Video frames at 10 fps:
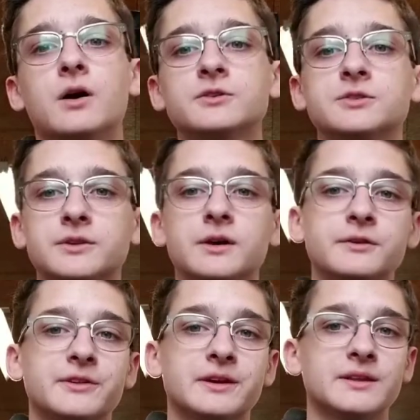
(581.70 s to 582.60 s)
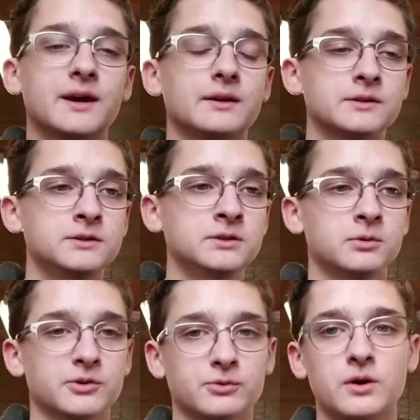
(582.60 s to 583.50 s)
also the other thing that
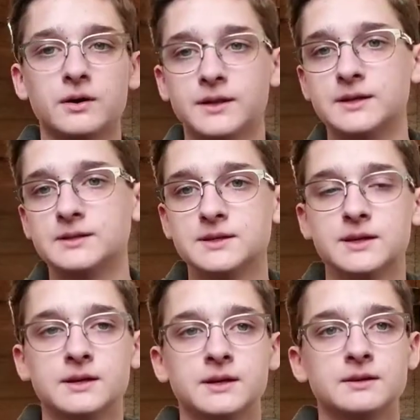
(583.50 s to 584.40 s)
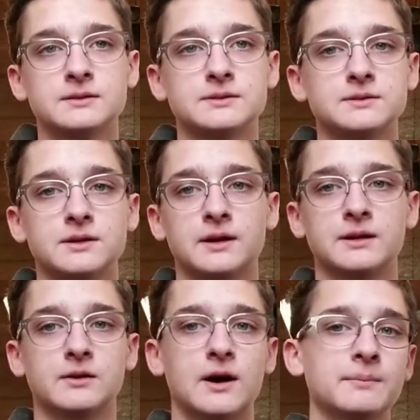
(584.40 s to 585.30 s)
was wrong that he did is,
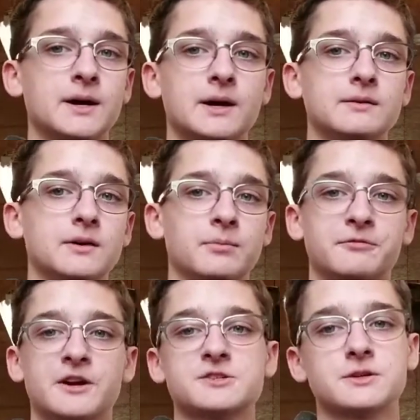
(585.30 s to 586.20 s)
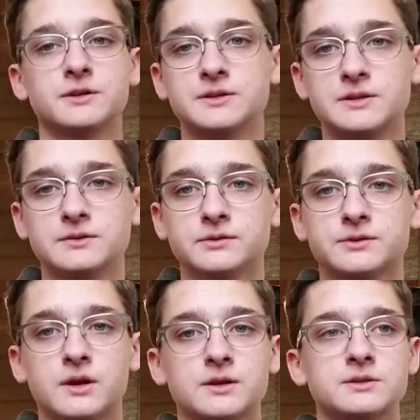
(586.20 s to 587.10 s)
and I'm not a professional in diesel
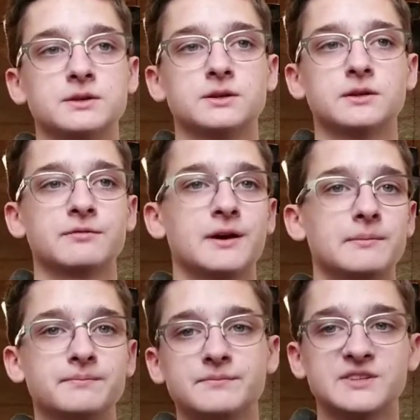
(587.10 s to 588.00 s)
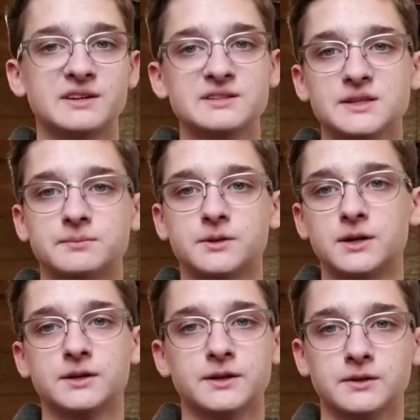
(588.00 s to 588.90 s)
trucks, so if I'm saying something
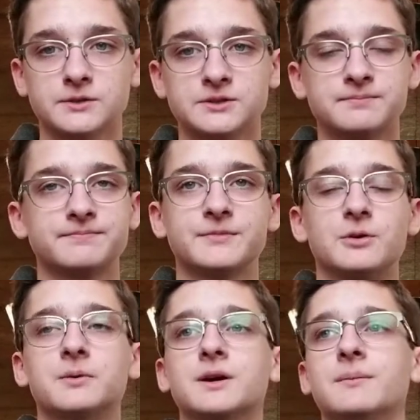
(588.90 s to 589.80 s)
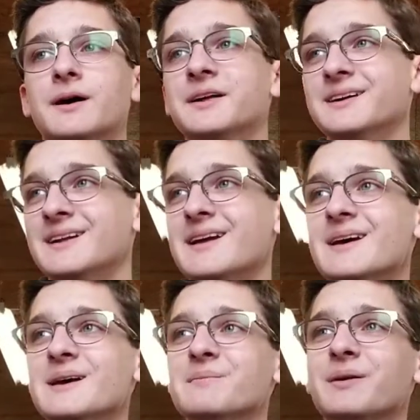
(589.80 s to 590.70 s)
wrong, just don't worry about it.
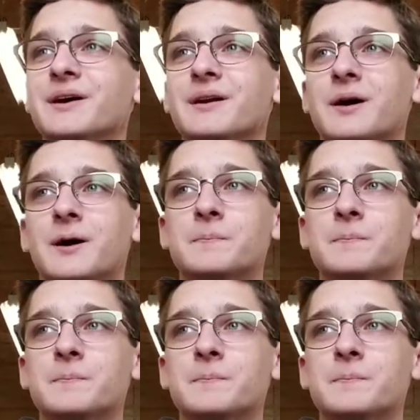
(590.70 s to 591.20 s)
But